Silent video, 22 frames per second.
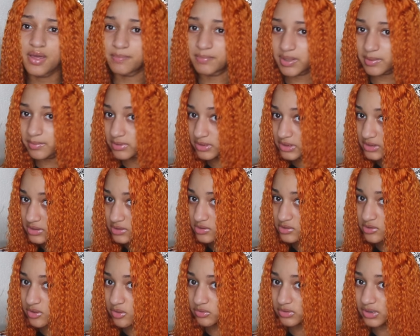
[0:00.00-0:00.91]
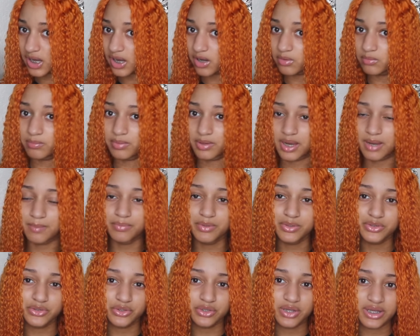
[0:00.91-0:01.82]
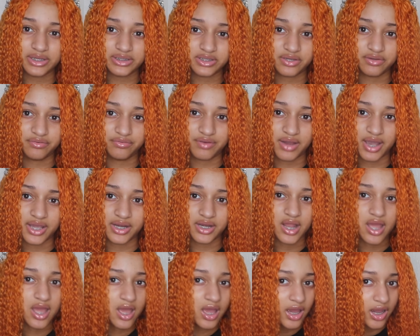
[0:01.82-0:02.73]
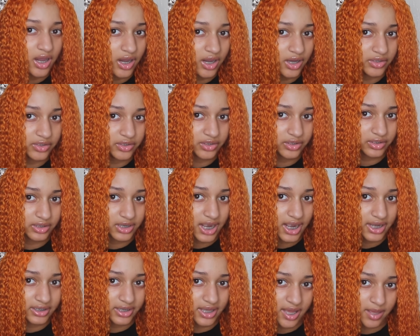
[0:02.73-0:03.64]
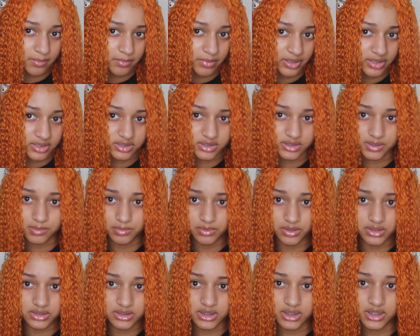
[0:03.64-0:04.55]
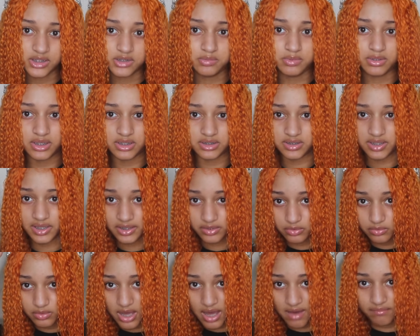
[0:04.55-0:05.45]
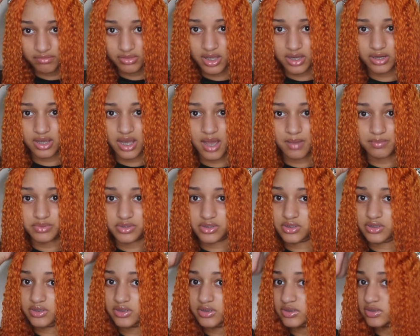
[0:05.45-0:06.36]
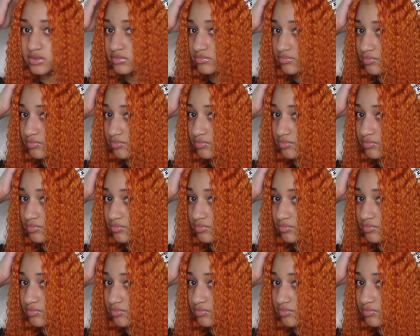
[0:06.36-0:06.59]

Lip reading: Maybe this is sold out, but I'm pretty sure you guys could find other kind of headbands similar to this because they do have a lot of options.